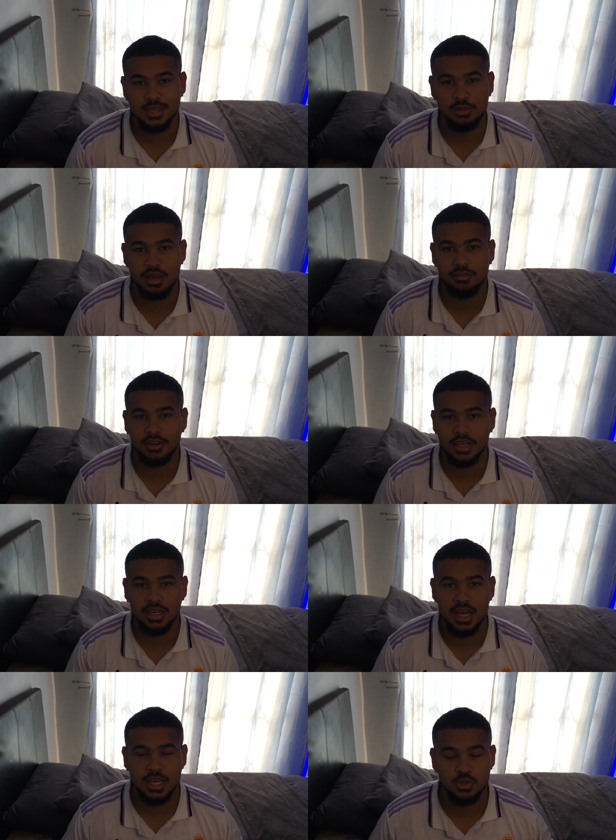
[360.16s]
South
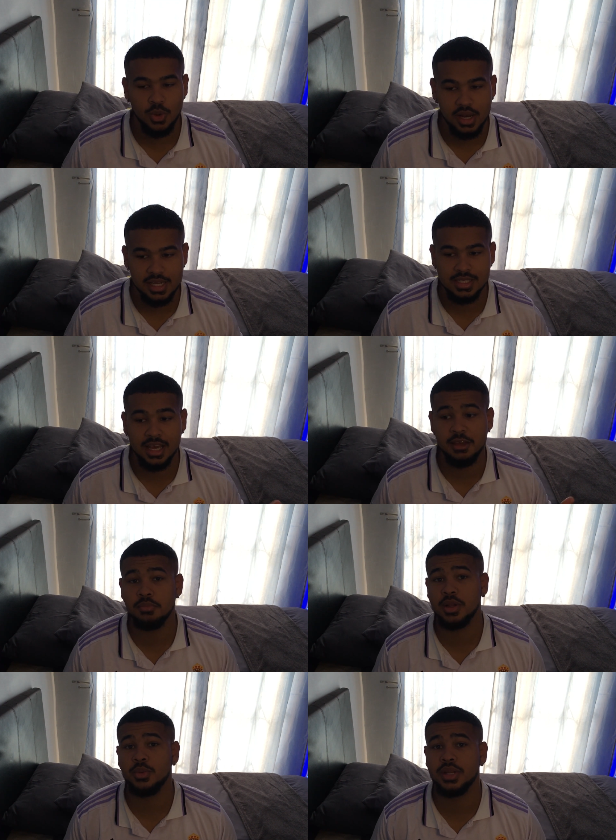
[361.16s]
Africa, as well as
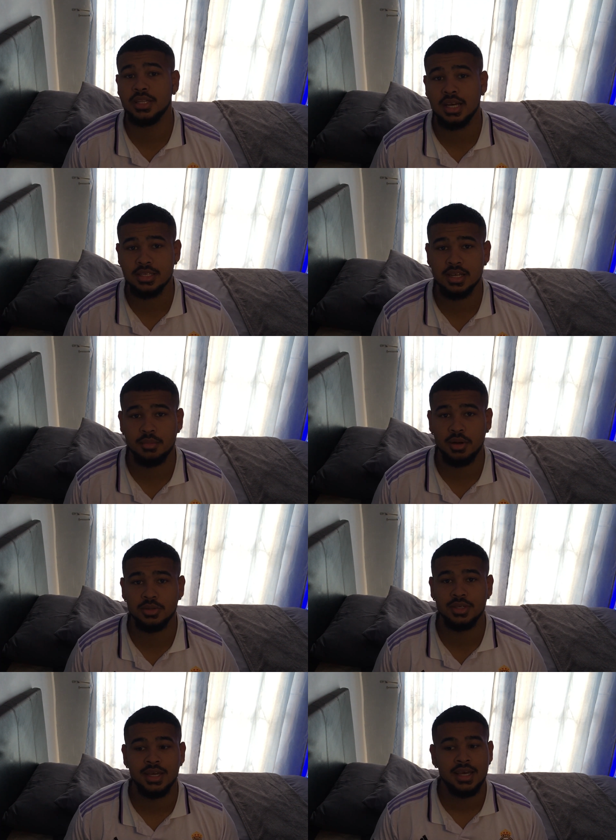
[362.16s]
gameplay when it does come
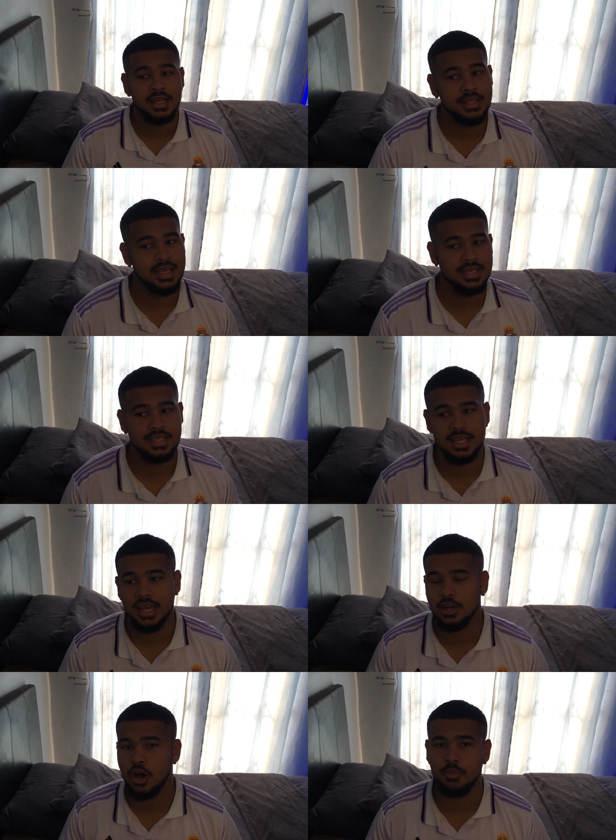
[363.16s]
out,
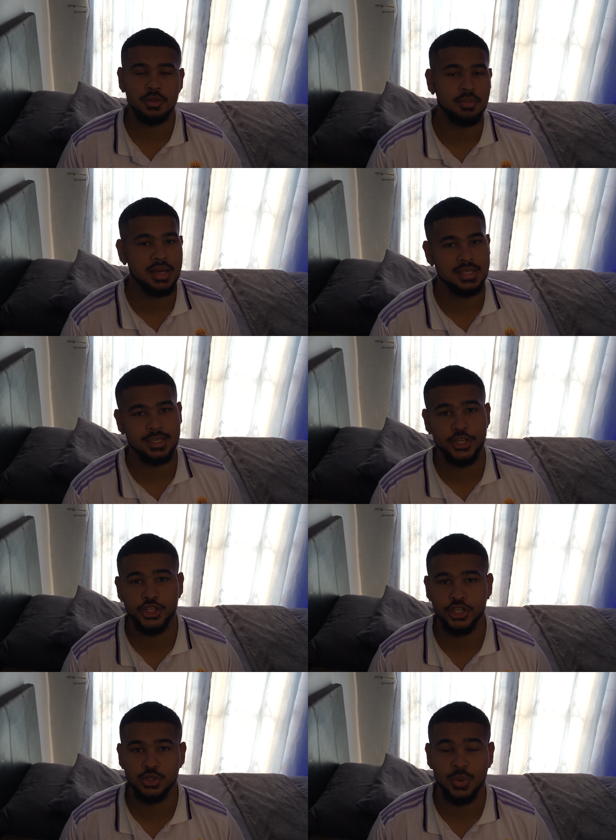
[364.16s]
testing and
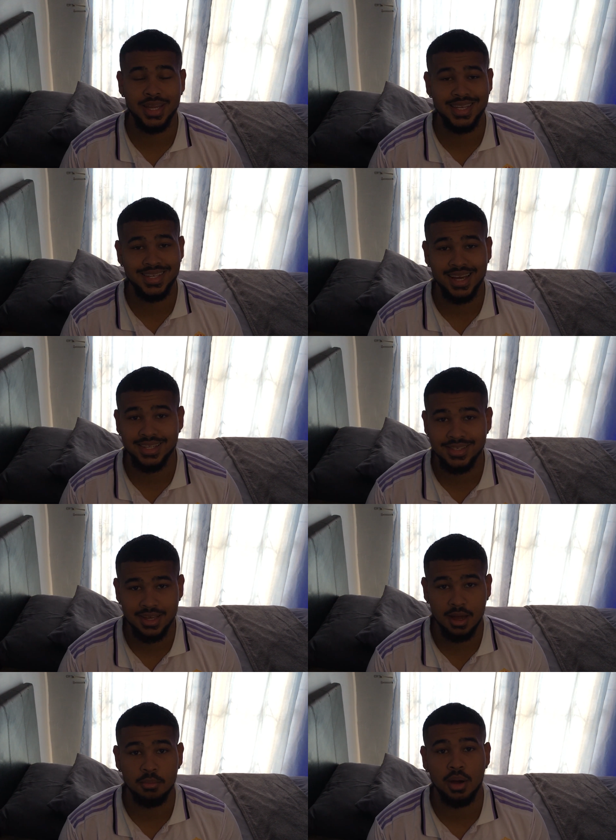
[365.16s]
optimizations when it does
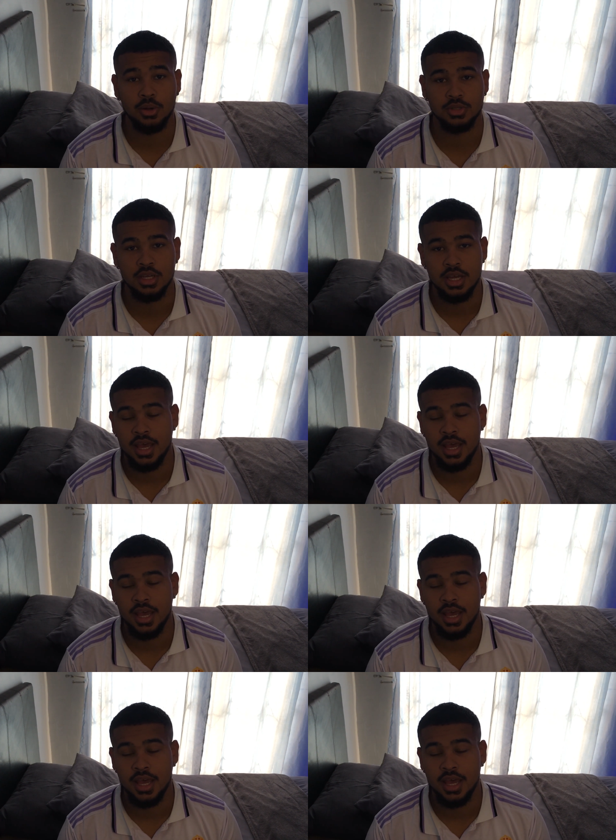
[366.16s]
come out.